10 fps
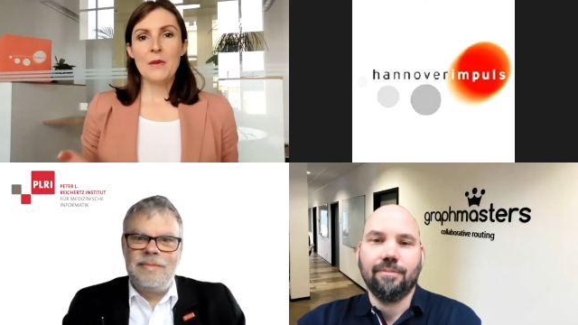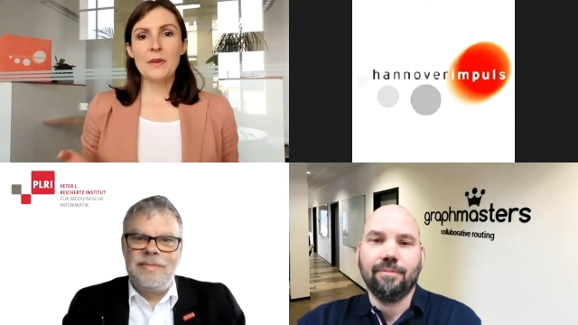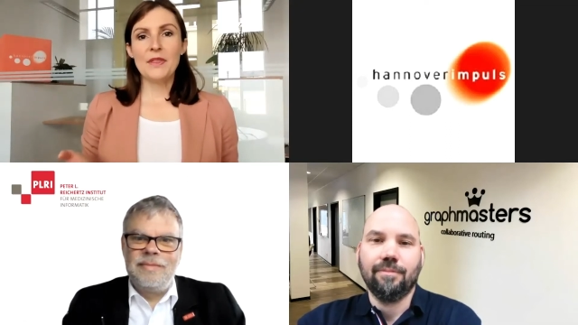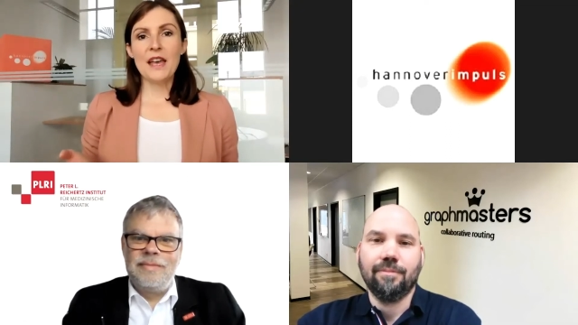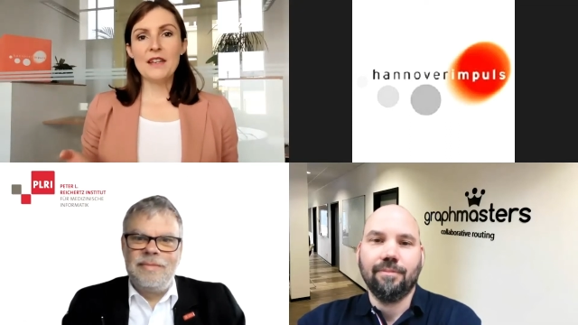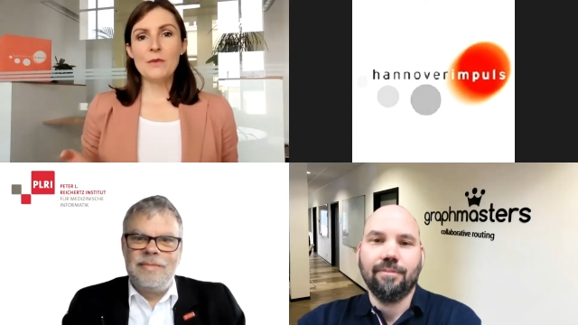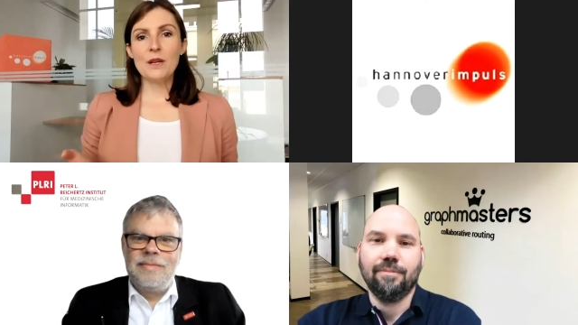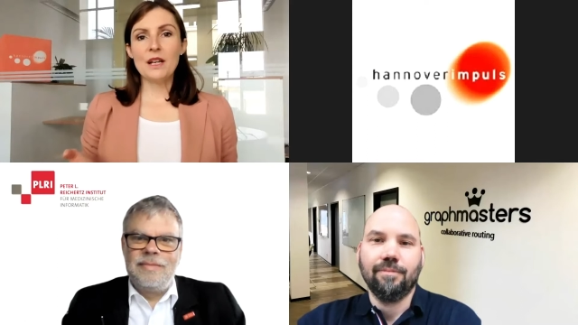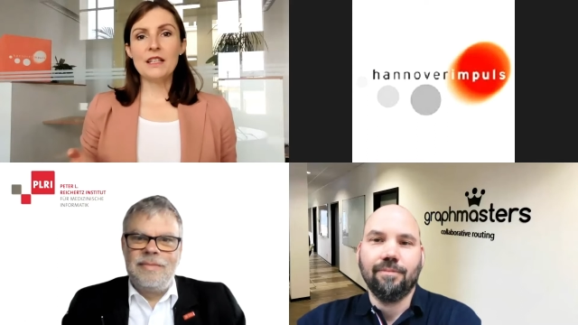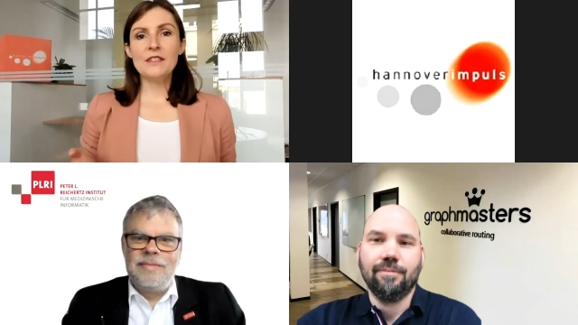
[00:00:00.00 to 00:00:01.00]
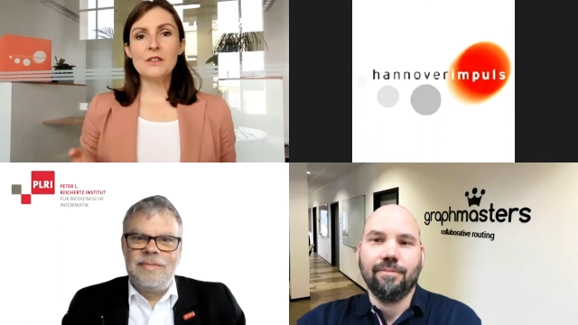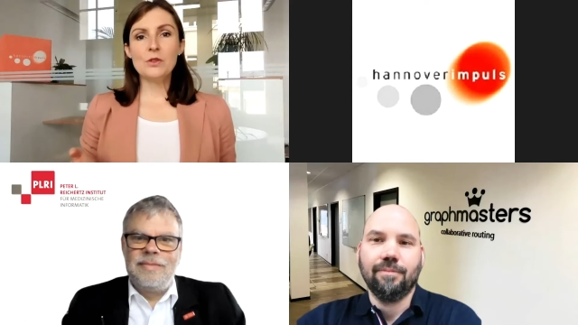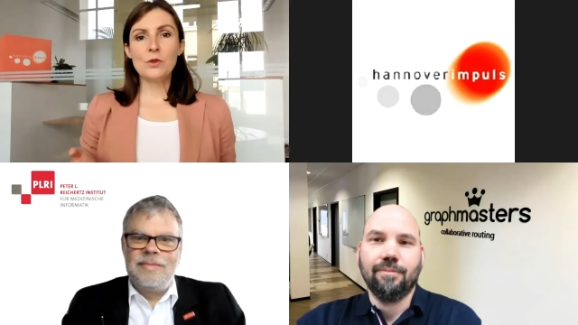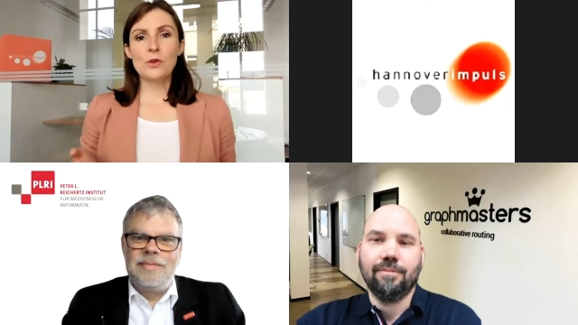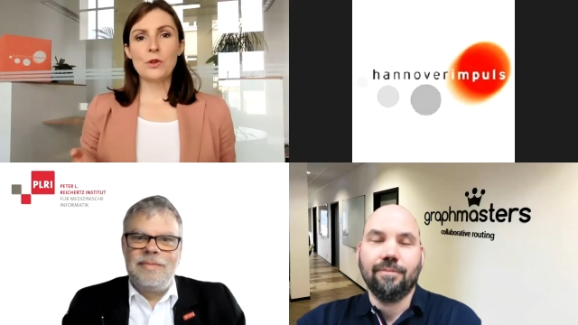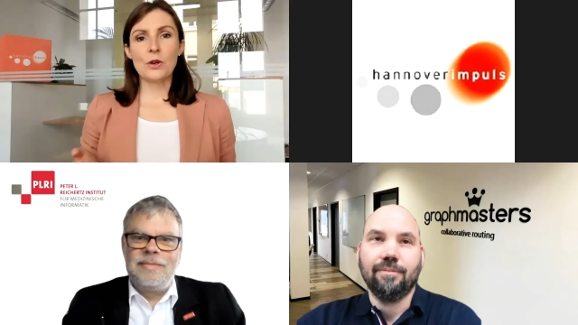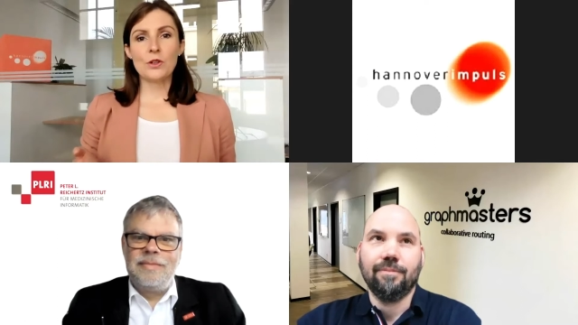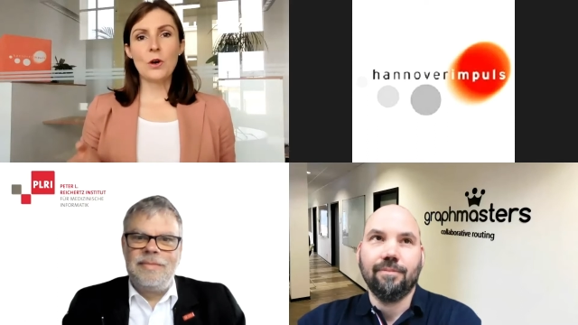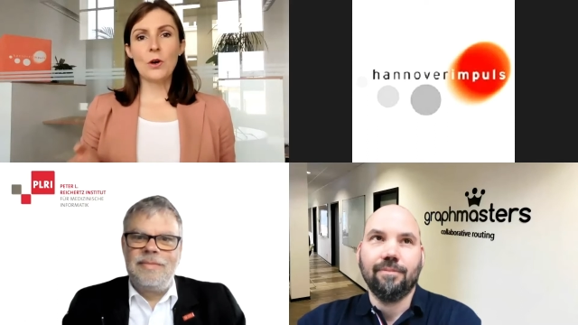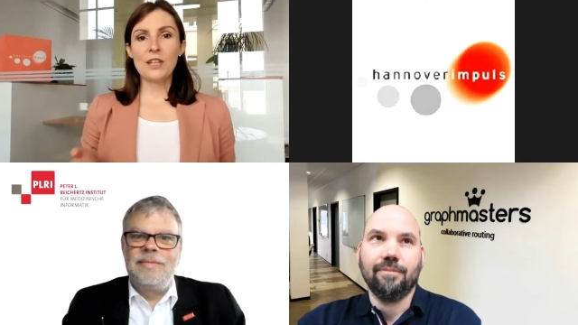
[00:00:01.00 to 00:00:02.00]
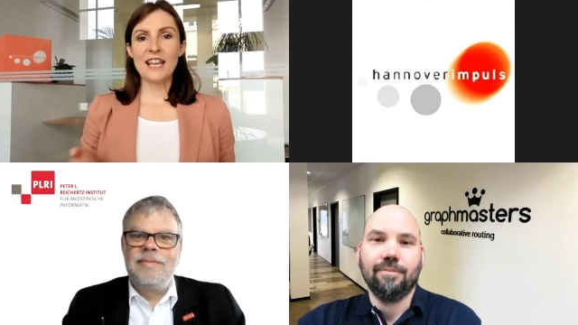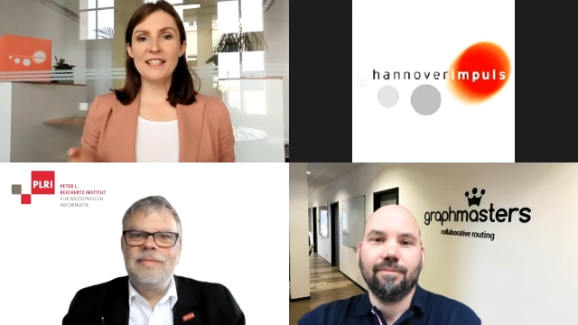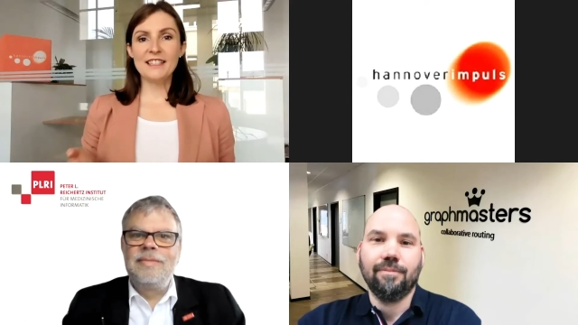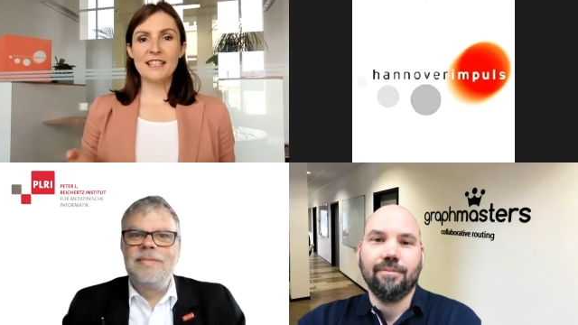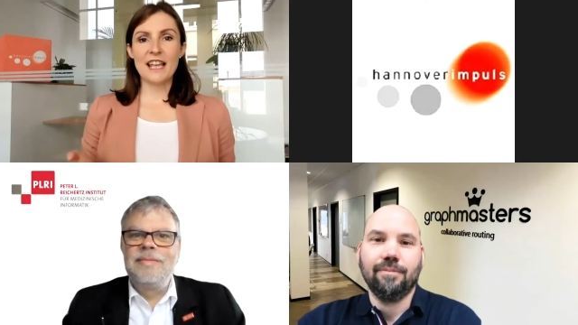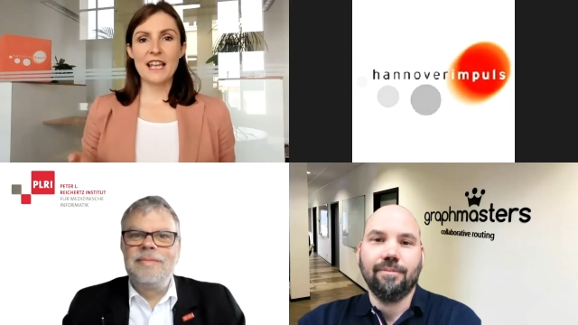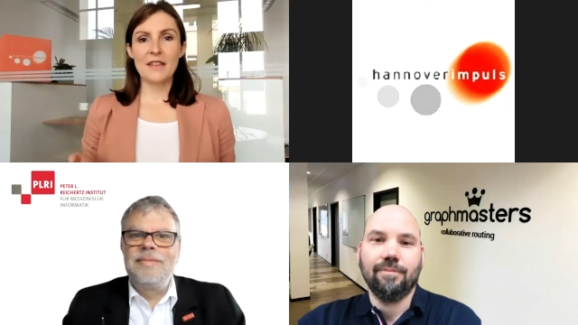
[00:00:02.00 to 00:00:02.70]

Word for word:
Speaker 1: But then when I listened to your talk yesterday